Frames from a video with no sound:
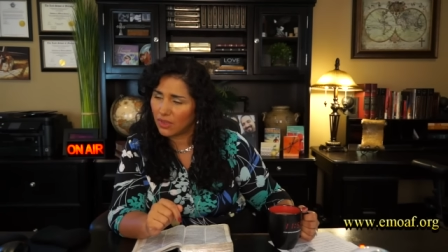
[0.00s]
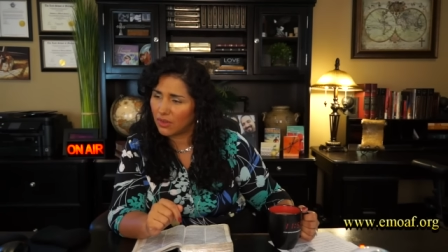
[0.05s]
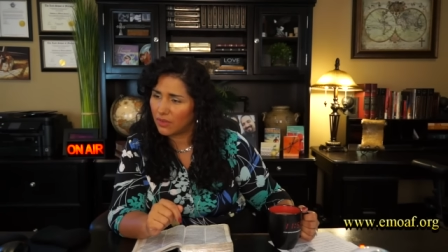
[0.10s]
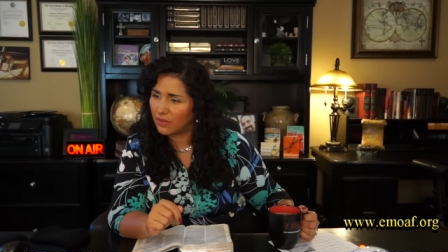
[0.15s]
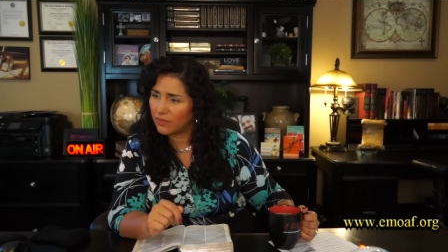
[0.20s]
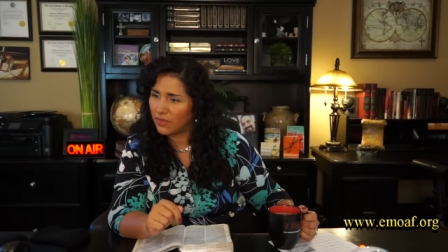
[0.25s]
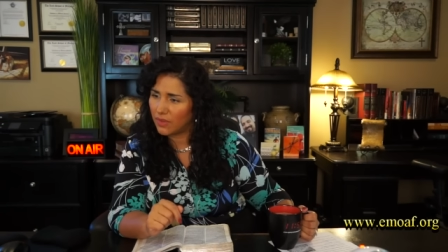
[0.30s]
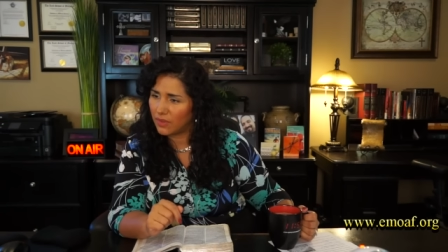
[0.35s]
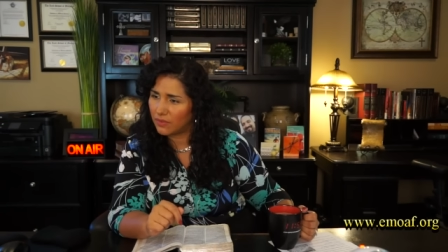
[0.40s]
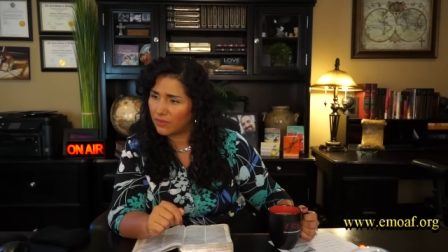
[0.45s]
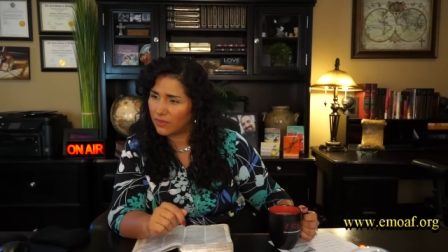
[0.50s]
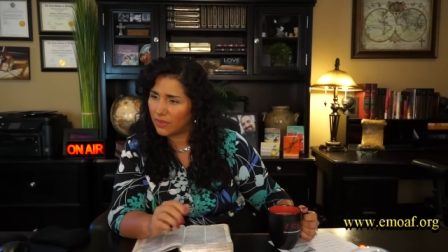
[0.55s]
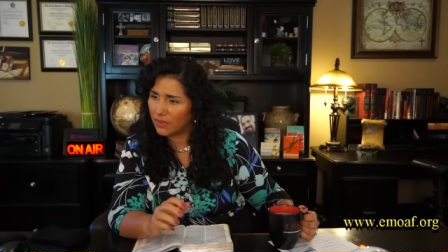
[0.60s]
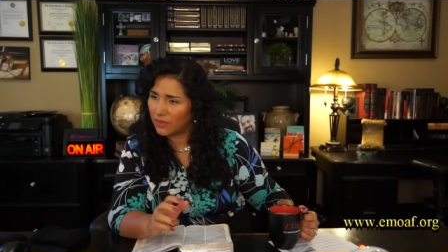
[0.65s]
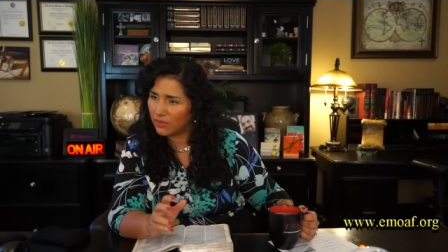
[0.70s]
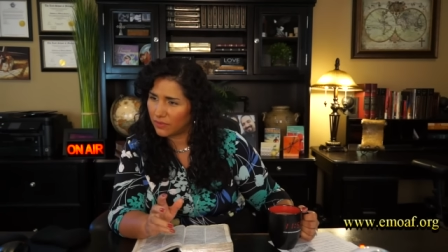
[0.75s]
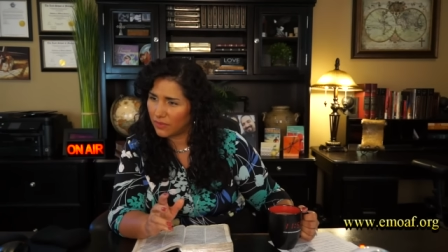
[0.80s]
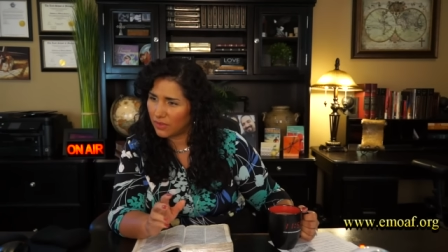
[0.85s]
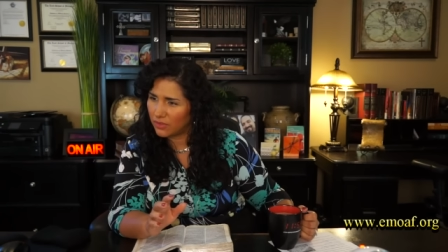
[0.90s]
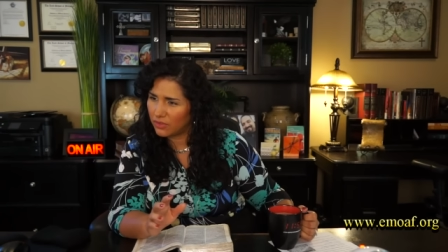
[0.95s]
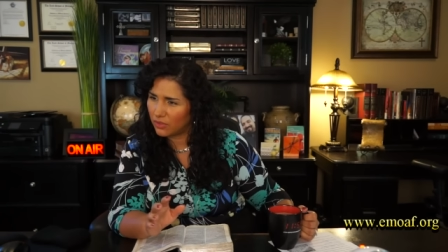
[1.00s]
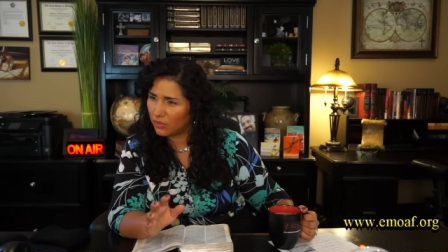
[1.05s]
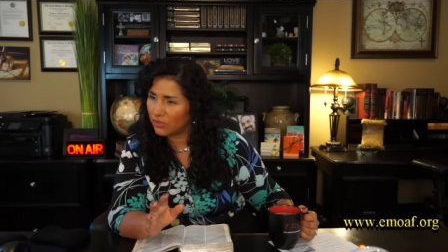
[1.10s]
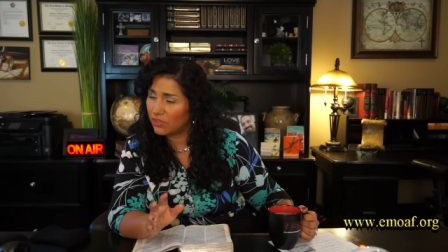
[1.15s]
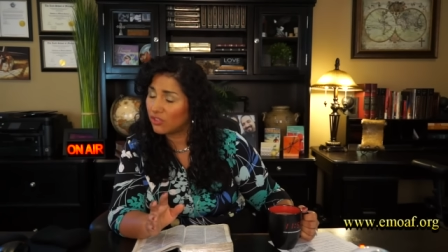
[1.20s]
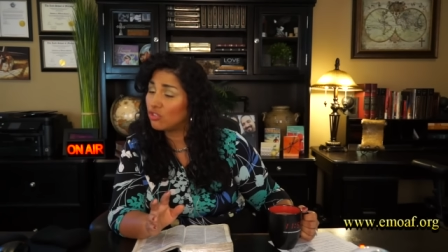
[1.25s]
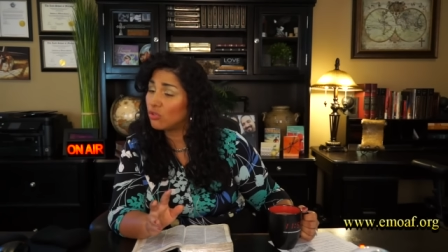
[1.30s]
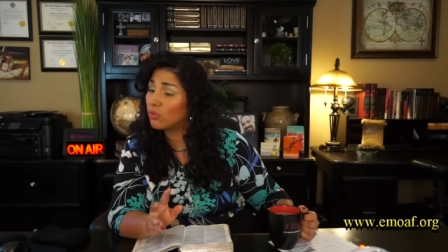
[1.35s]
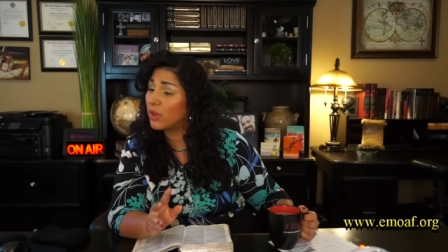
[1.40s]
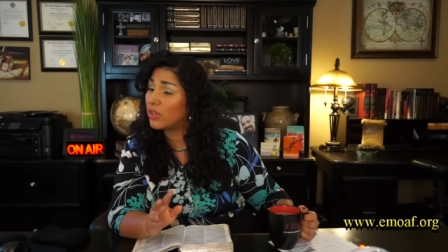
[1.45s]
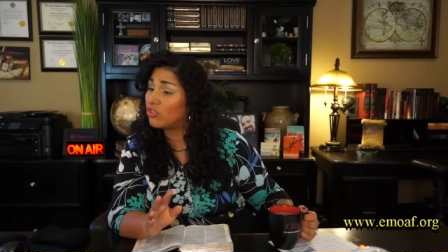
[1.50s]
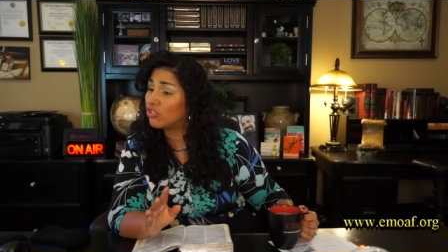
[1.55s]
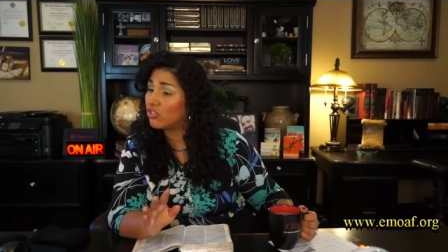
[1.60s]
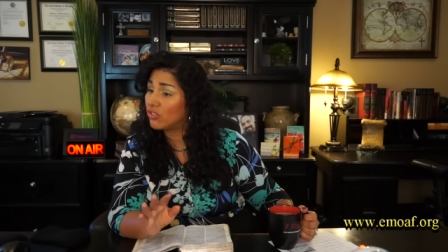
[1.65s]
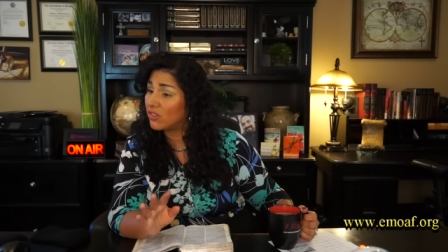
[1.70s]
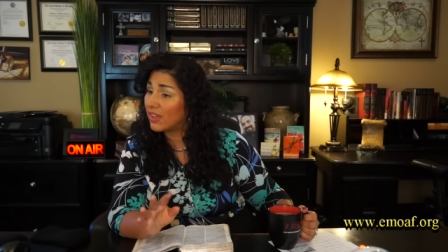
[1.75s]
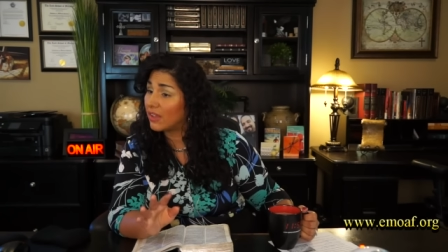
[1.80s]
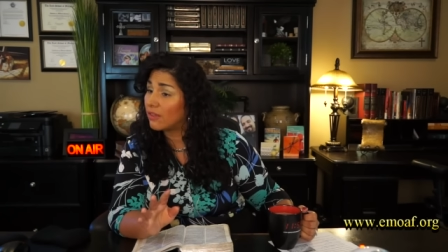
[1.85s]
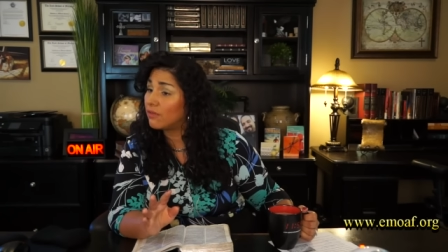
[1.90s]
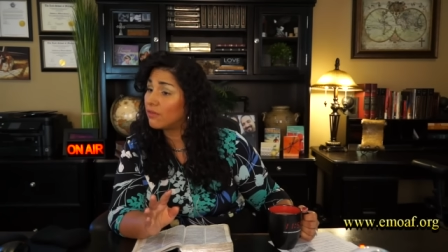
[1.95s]
of, of, of uh, you know,
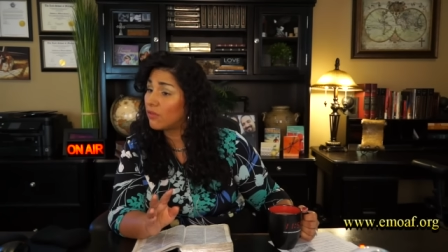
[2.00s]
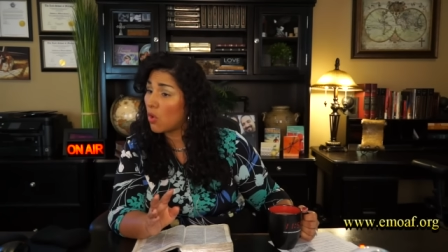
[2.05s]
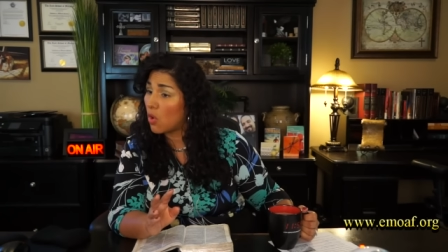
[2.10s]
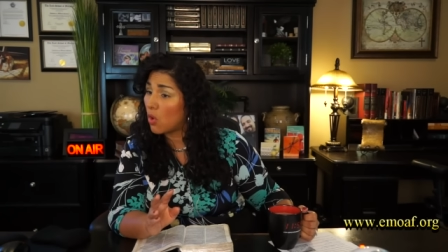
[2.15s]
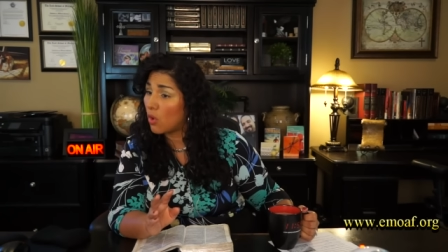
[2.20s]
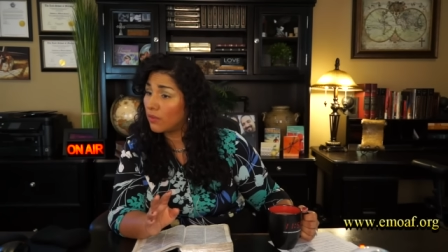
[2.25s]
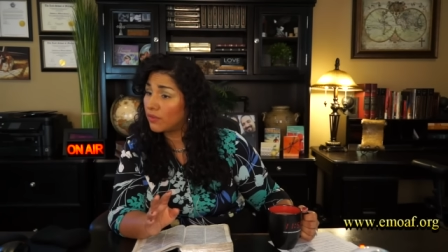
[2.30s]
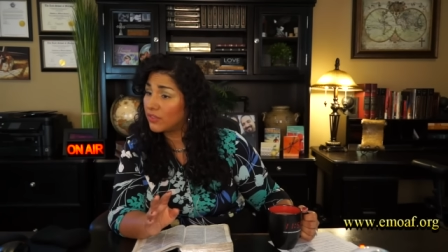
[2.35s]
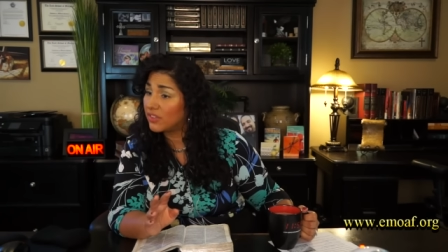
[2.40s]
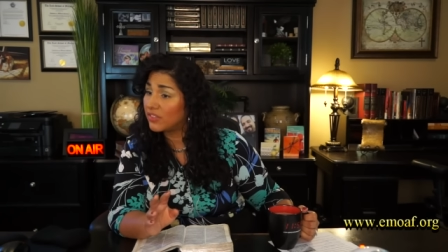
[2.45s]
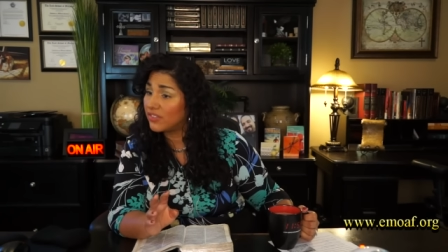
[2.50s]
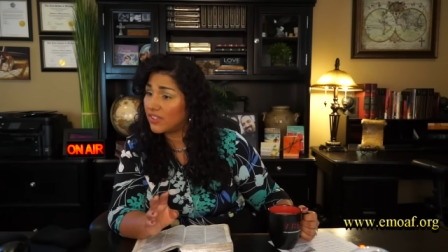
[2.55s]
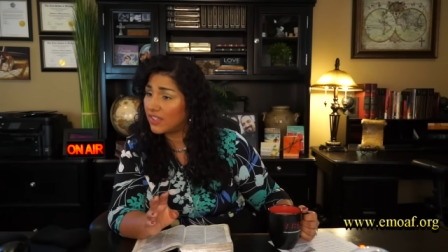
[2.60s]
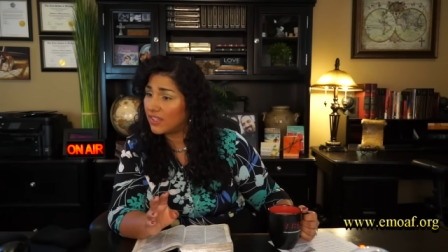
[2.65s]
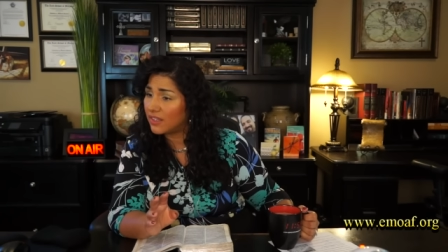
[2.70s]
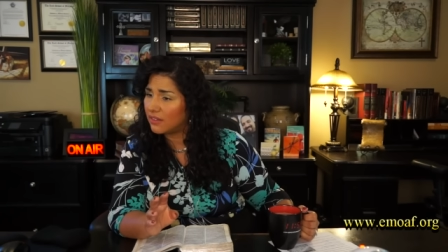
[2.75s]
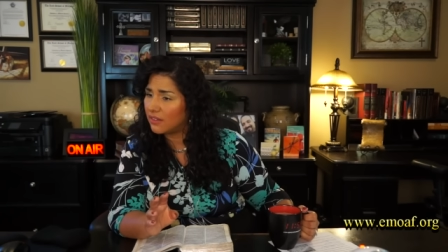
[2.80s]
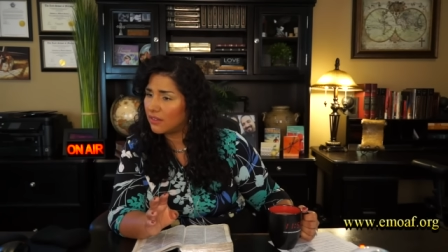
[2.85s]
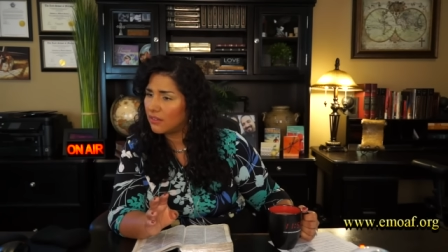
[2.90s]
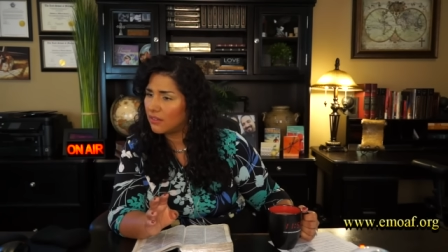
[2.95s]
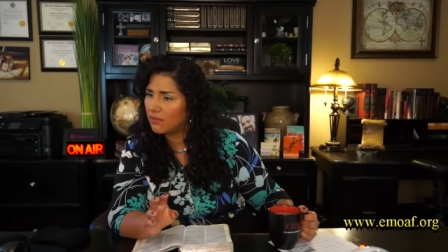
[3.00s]
situations that involved sin.